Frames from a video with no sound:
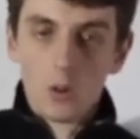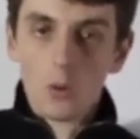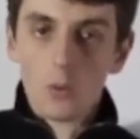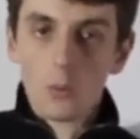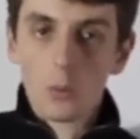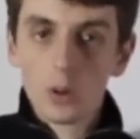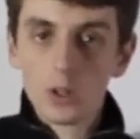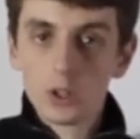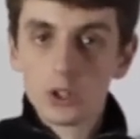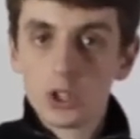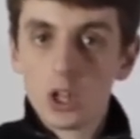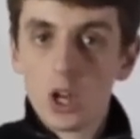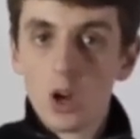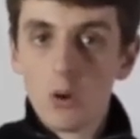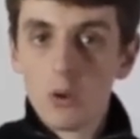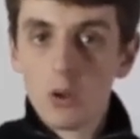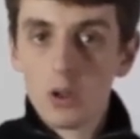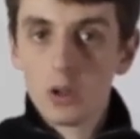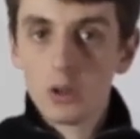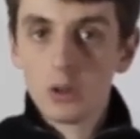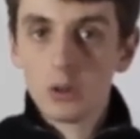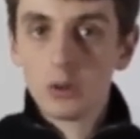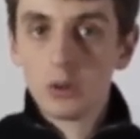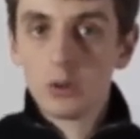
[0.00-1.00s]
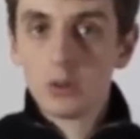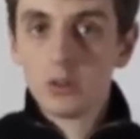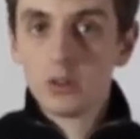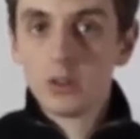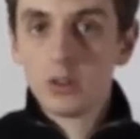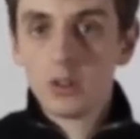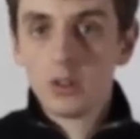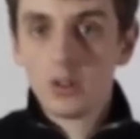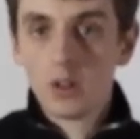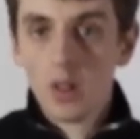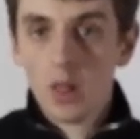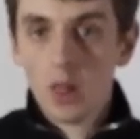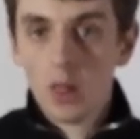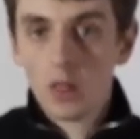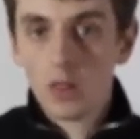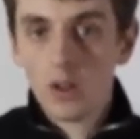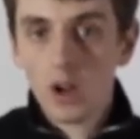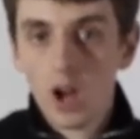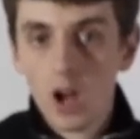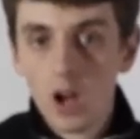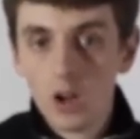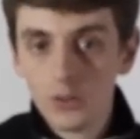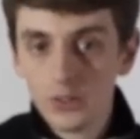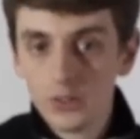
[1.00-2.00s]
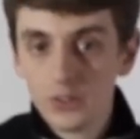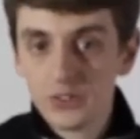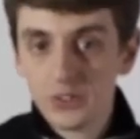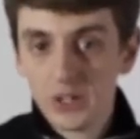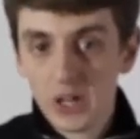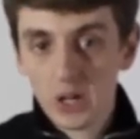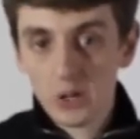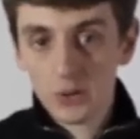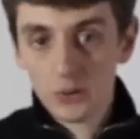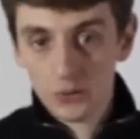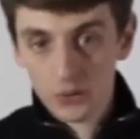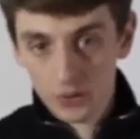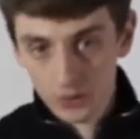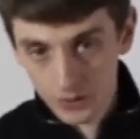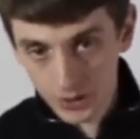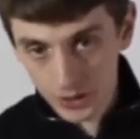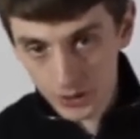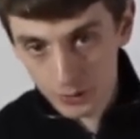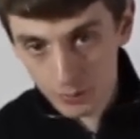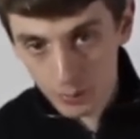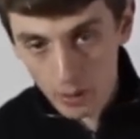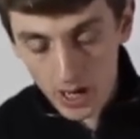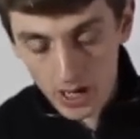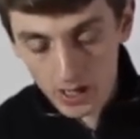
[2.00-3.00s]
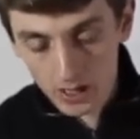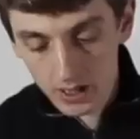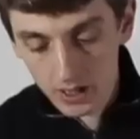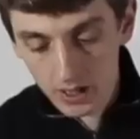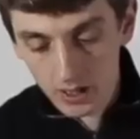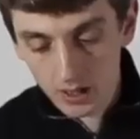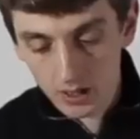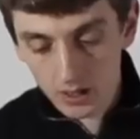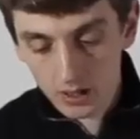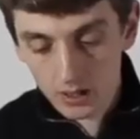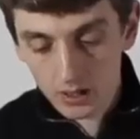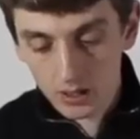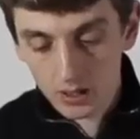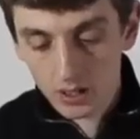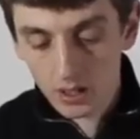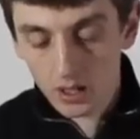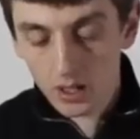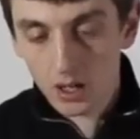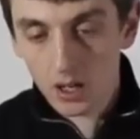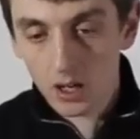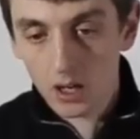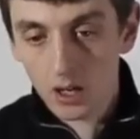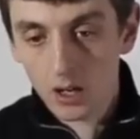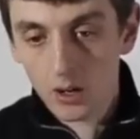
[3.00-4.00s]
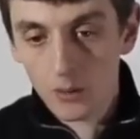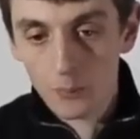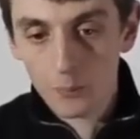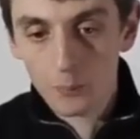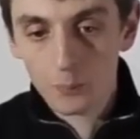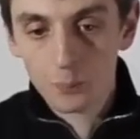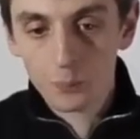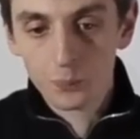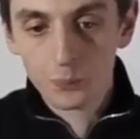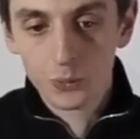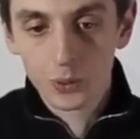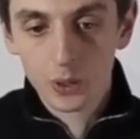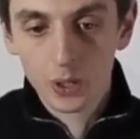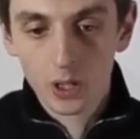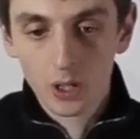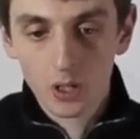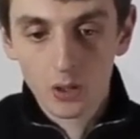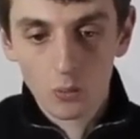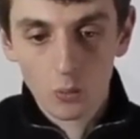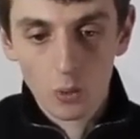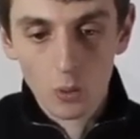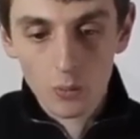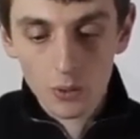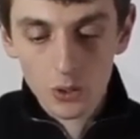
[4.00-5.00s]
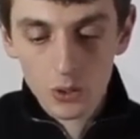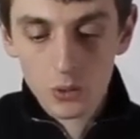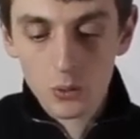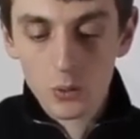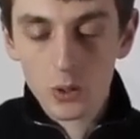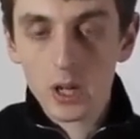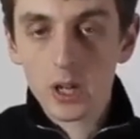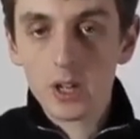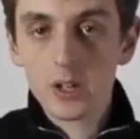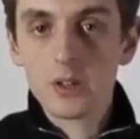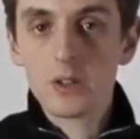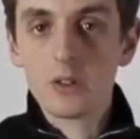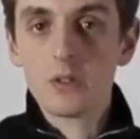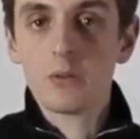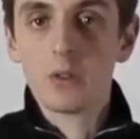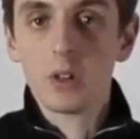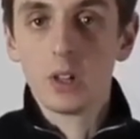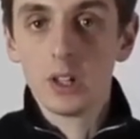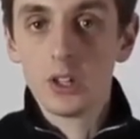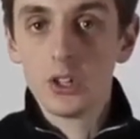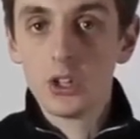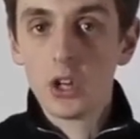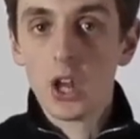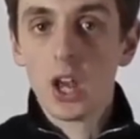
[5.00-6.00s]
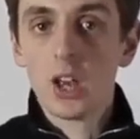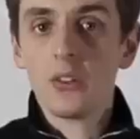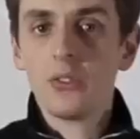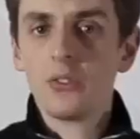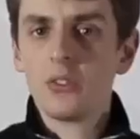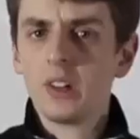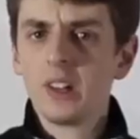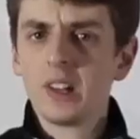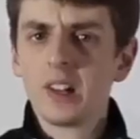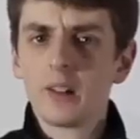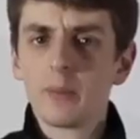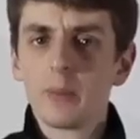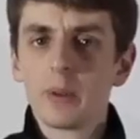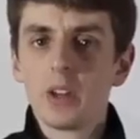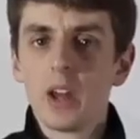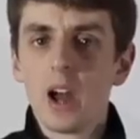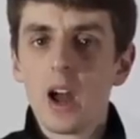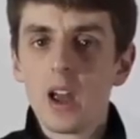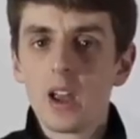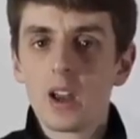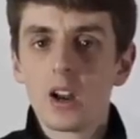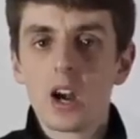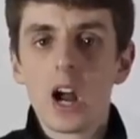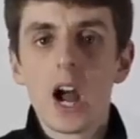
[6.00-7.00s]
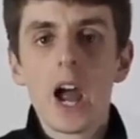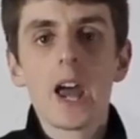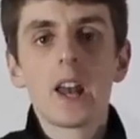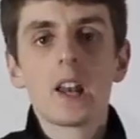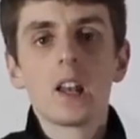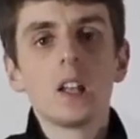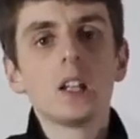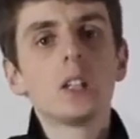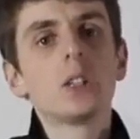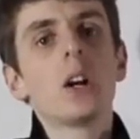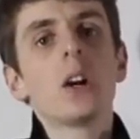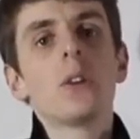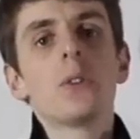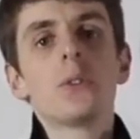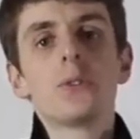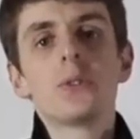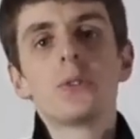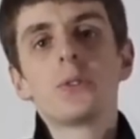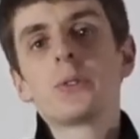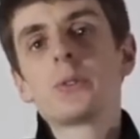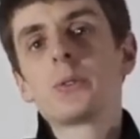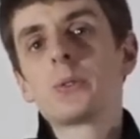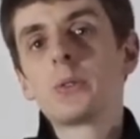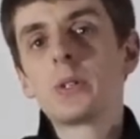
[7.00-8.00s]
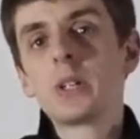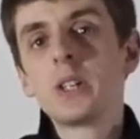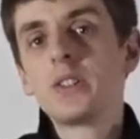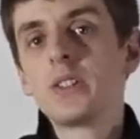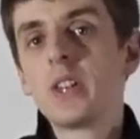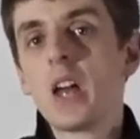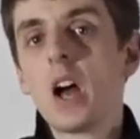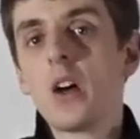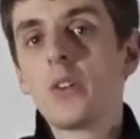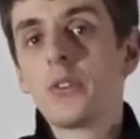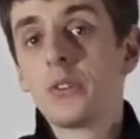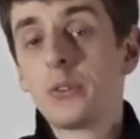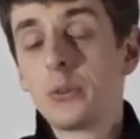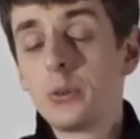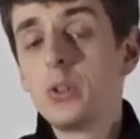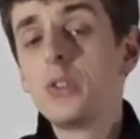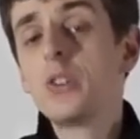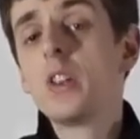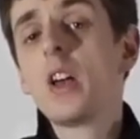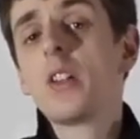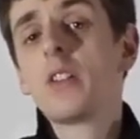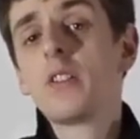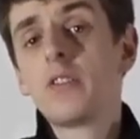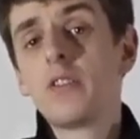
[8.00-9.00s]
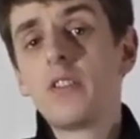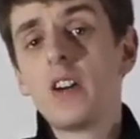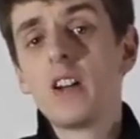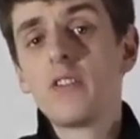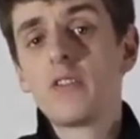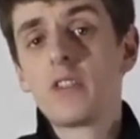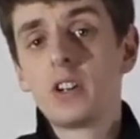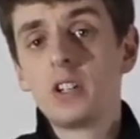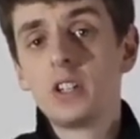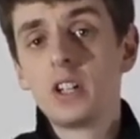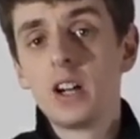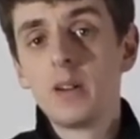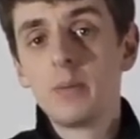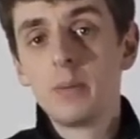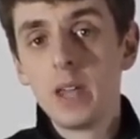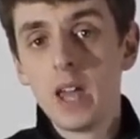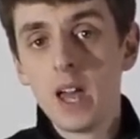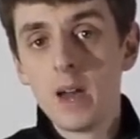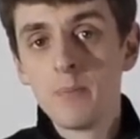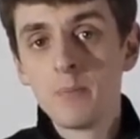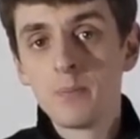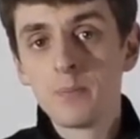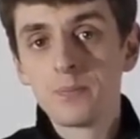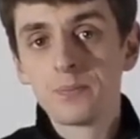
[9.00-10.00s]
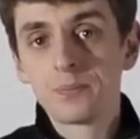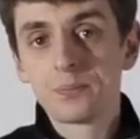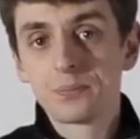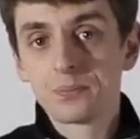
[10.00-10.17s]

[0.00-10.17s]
We'll show you how this sounds on this bike here. What we do is we'll adjust a little bit higher idle around 3,000, 3,500 RPM.